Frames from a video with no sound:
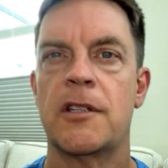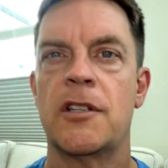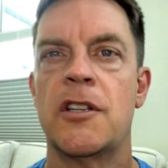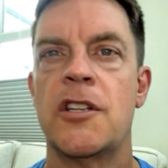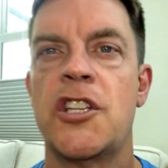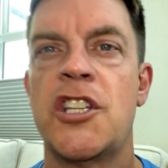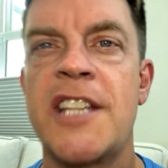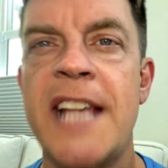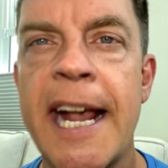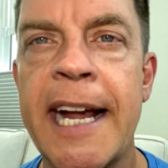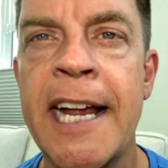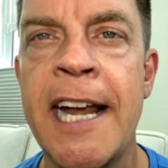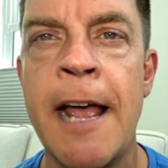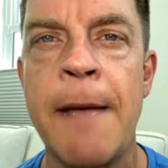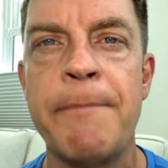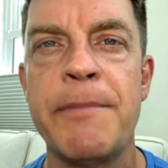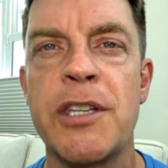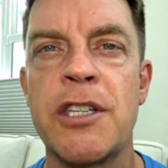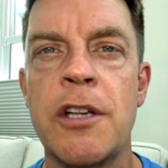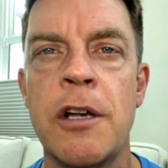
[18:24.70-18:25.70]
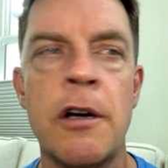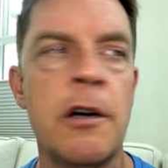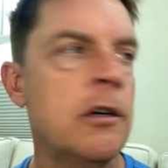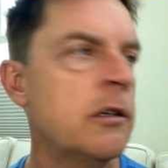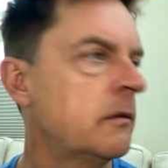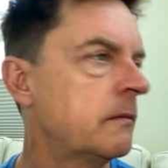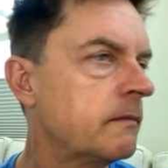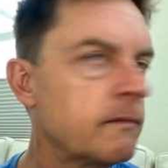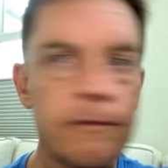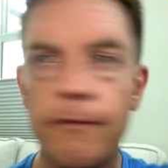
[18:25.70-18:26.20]
second episode,
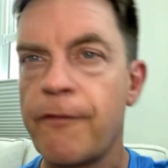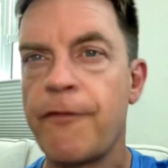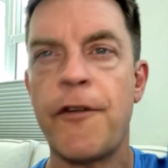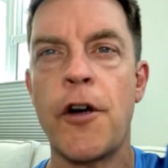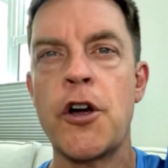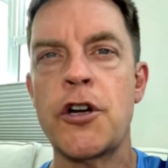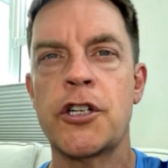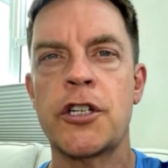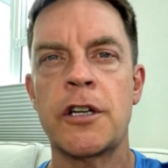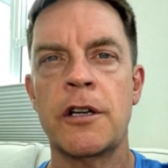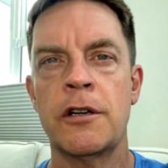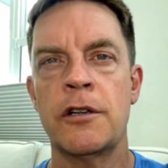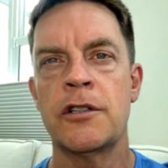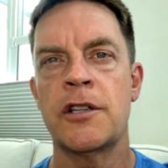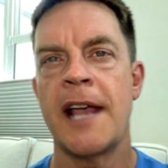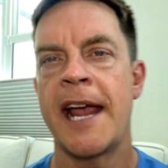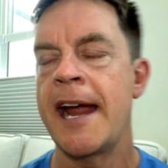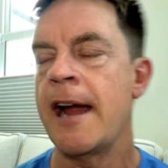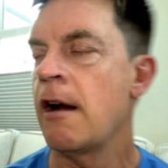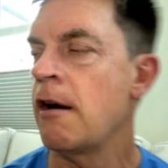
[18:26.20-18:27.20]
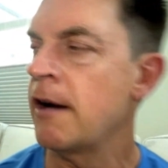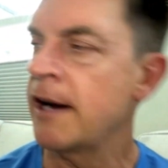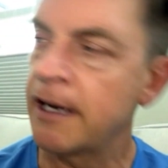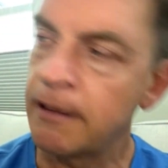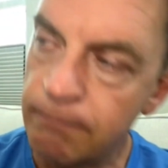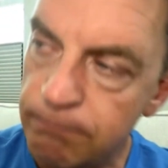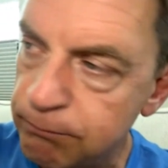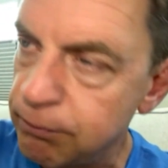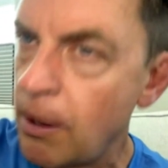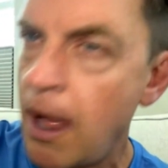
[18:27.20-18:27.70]
first show's airing,
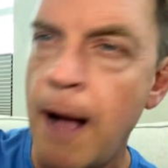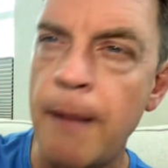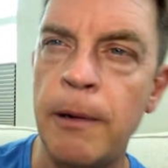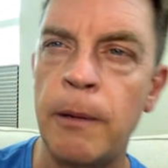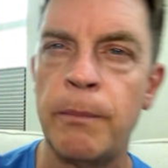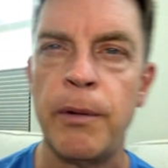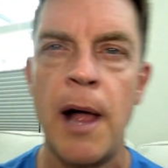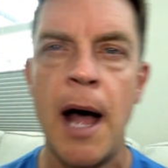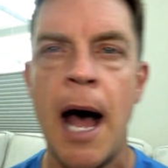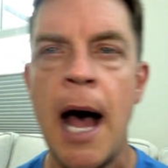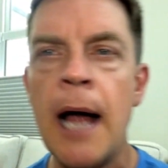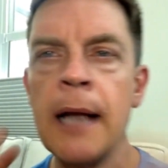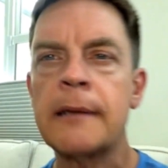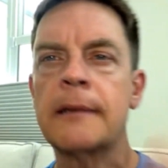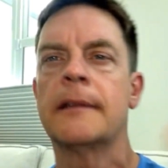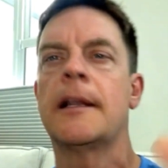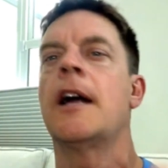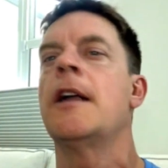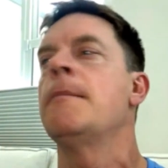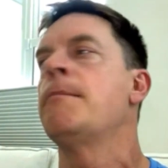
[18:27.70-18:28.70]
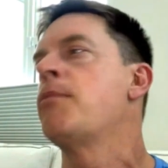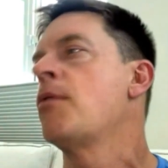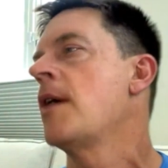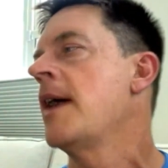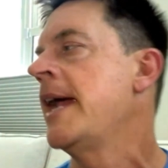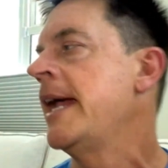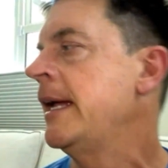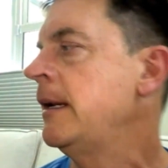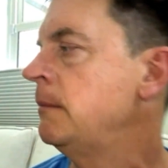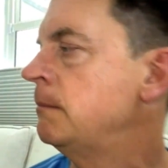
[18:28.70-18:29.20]
blah, blah, blah, done
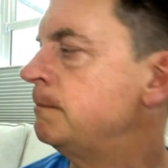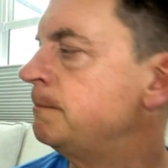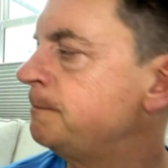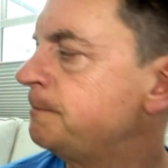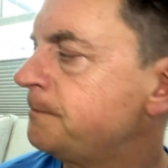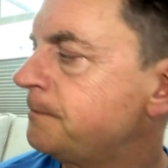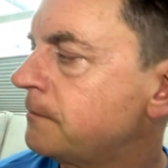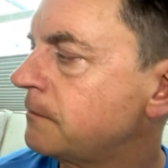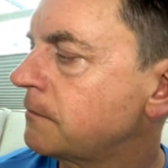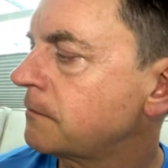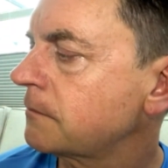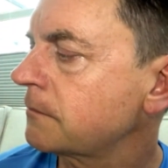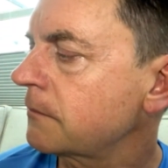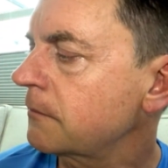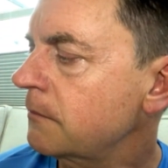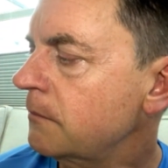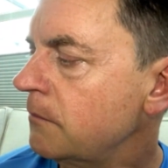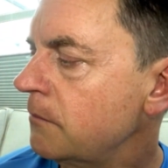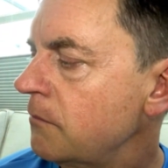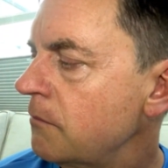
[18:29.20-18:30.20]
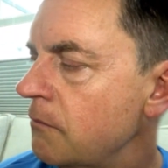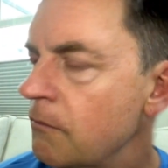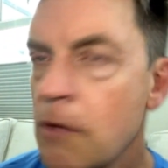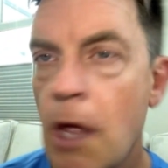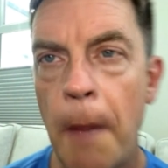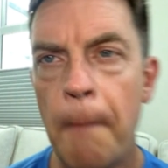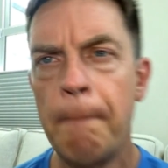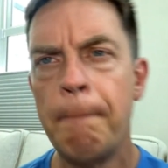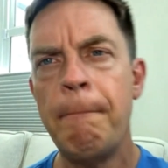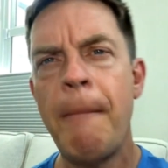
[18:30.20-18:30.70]
praying.
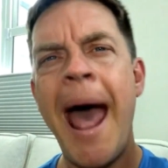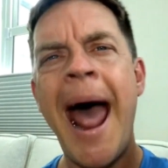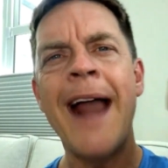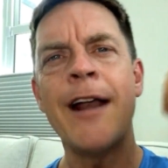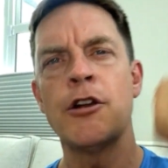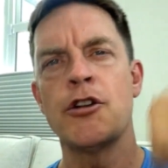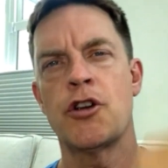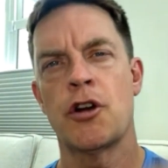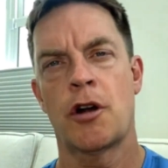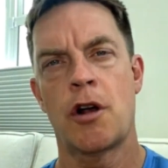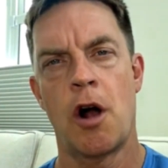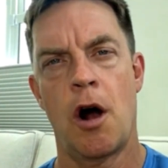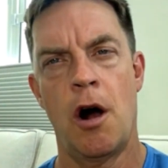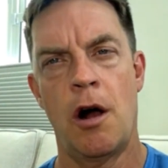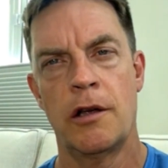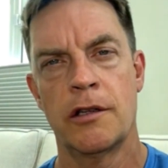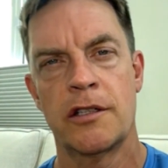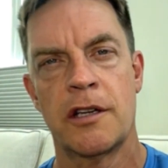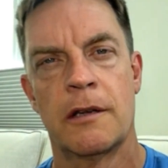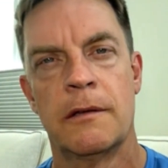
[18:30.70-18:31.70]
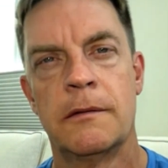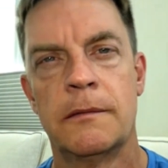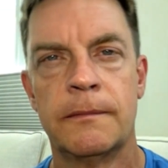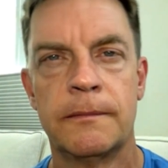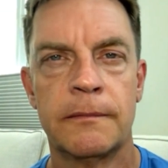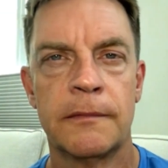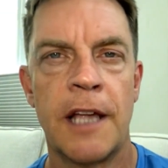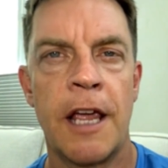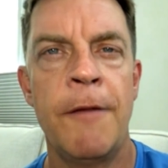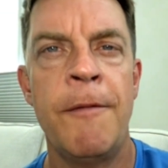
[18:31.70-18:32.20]
Manager calls.
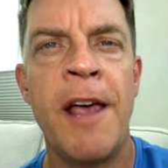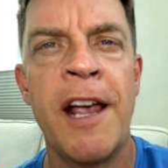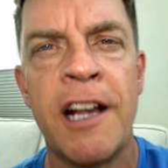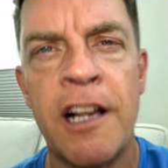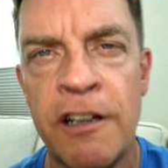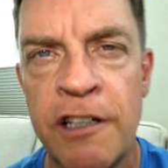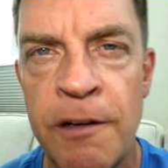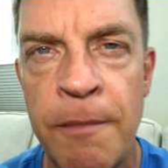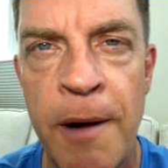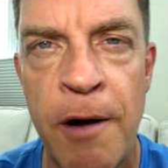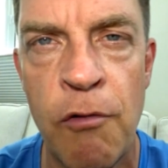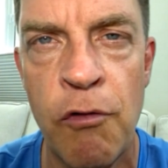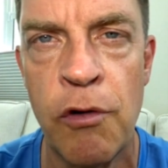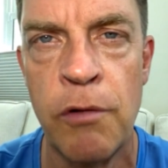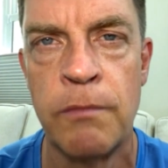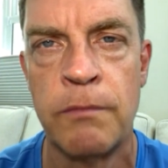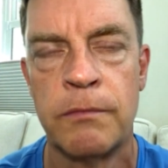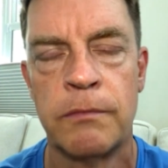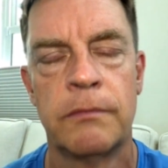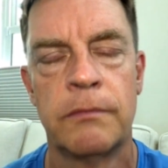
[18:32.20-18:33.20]
Hey, man, come to my room.